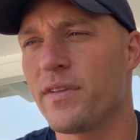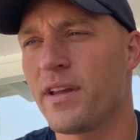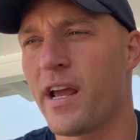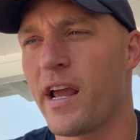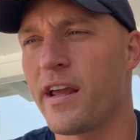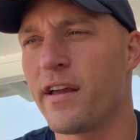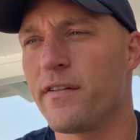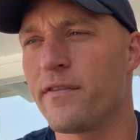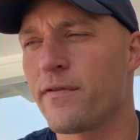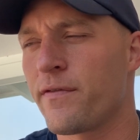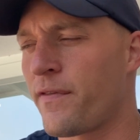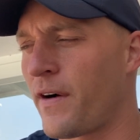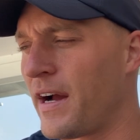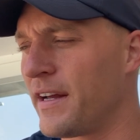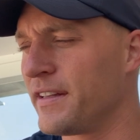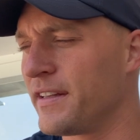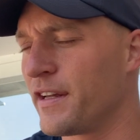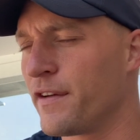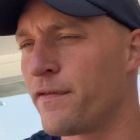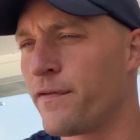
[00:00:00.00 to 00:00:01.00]
a
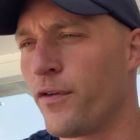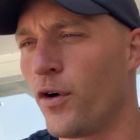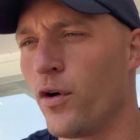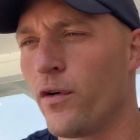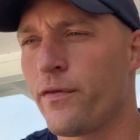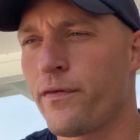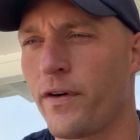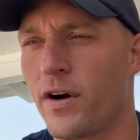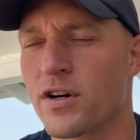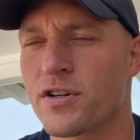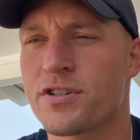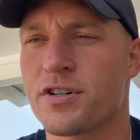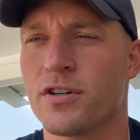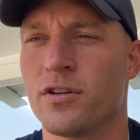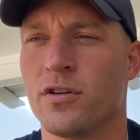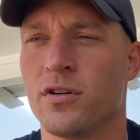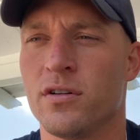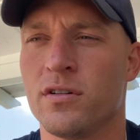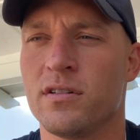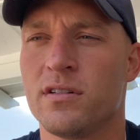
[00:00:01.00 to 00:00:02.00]
finally full
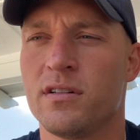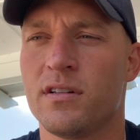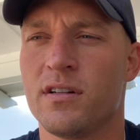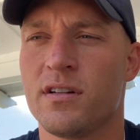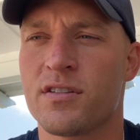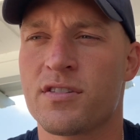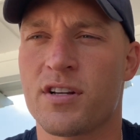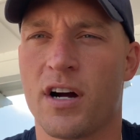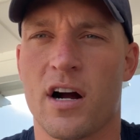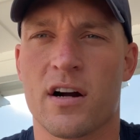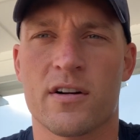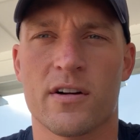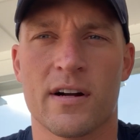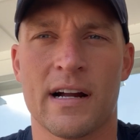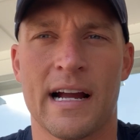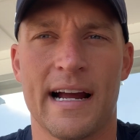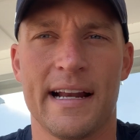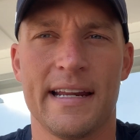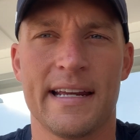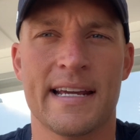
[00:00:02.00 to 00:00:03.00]
functional soccer
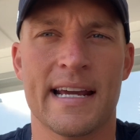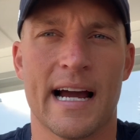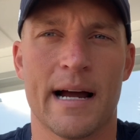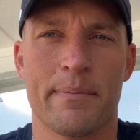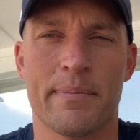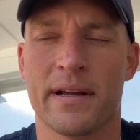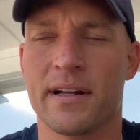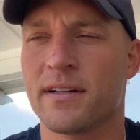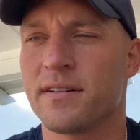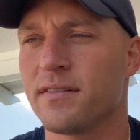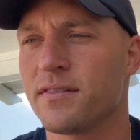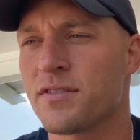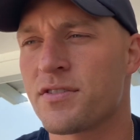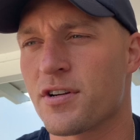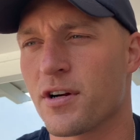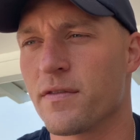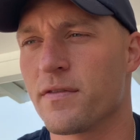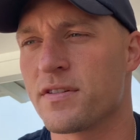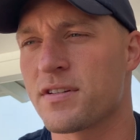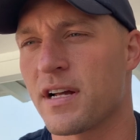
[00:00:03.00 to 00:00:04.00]
handicapping
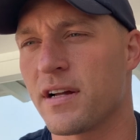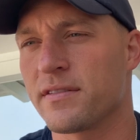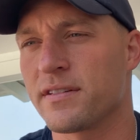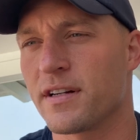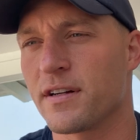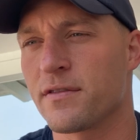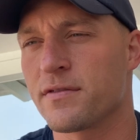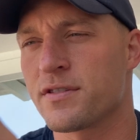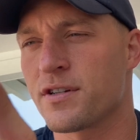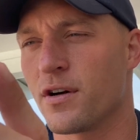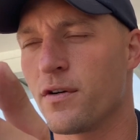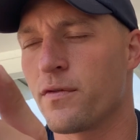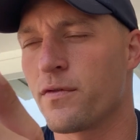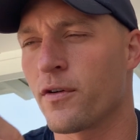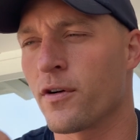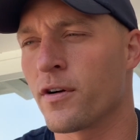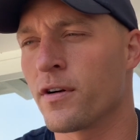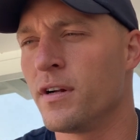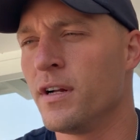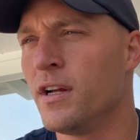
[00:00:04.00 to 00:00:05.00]
service out there. So
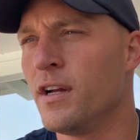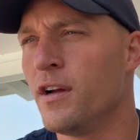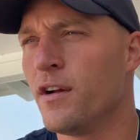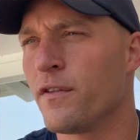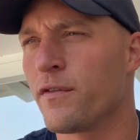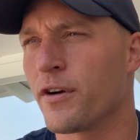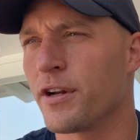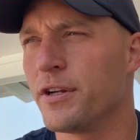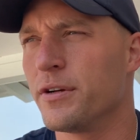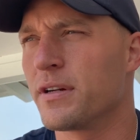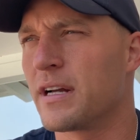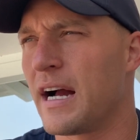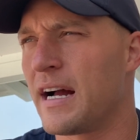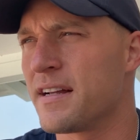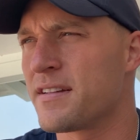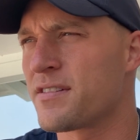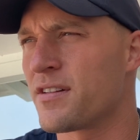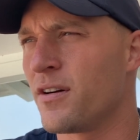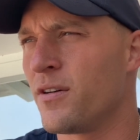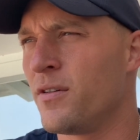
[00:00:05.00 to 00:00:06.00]
for for you
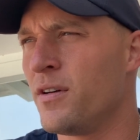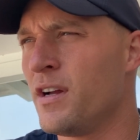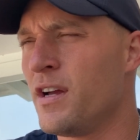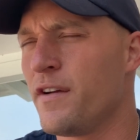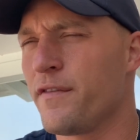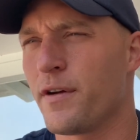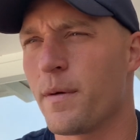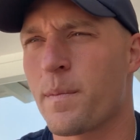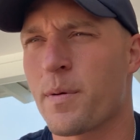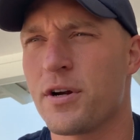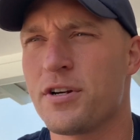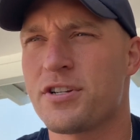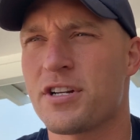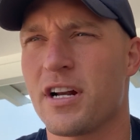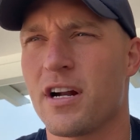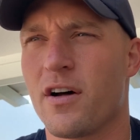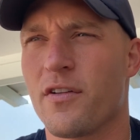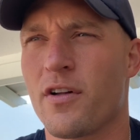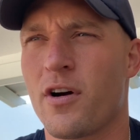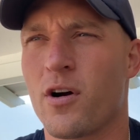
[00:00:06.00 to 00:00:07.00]
guys. So if you
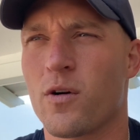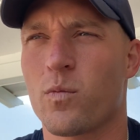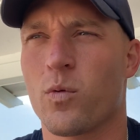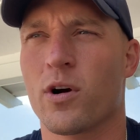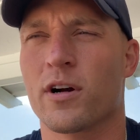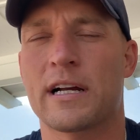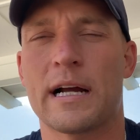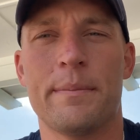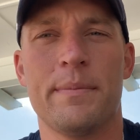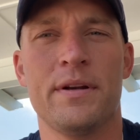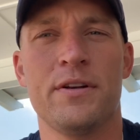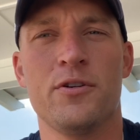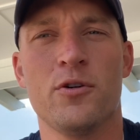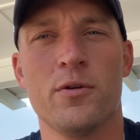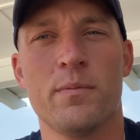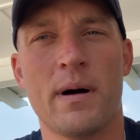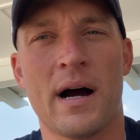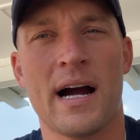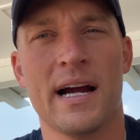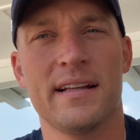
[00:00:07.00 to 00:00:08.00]
appreciate all the hard work I've been
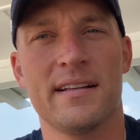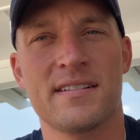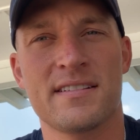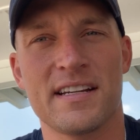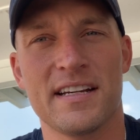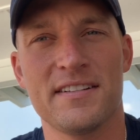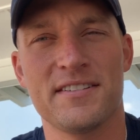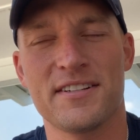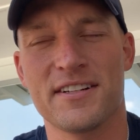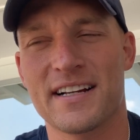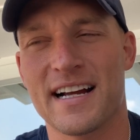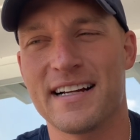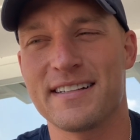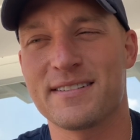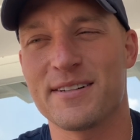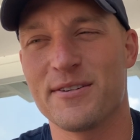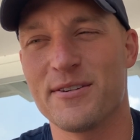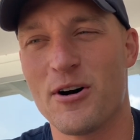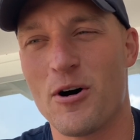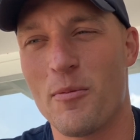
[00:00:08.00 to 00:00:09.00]
doing behind the scenes you guys
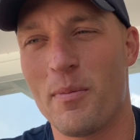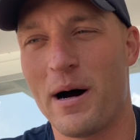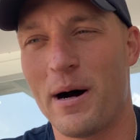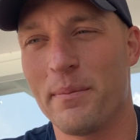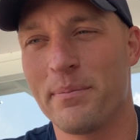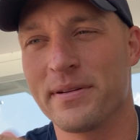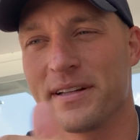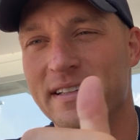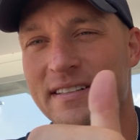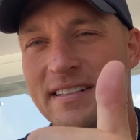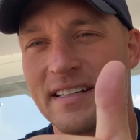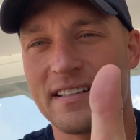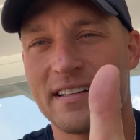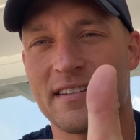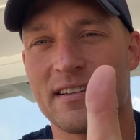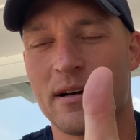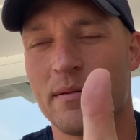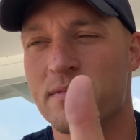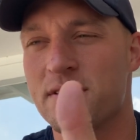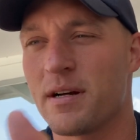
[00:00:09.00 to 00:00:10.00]
don't know about, please hit the
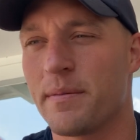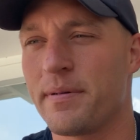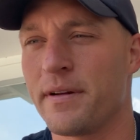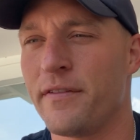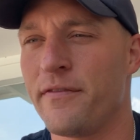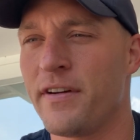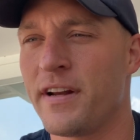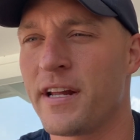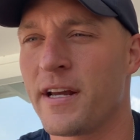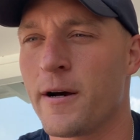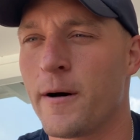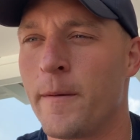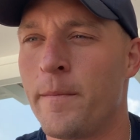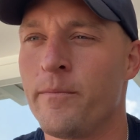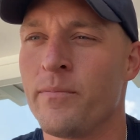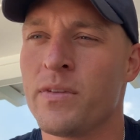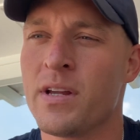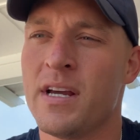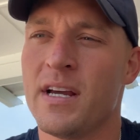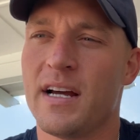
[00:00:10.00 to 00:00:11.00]
thumbs up in the video.
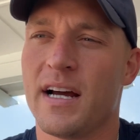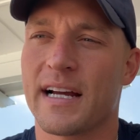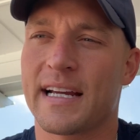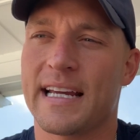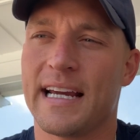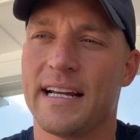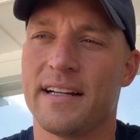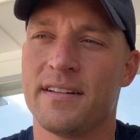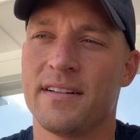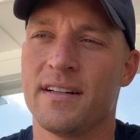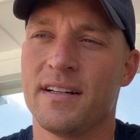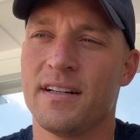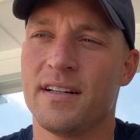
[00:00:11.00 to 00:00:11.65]
Again,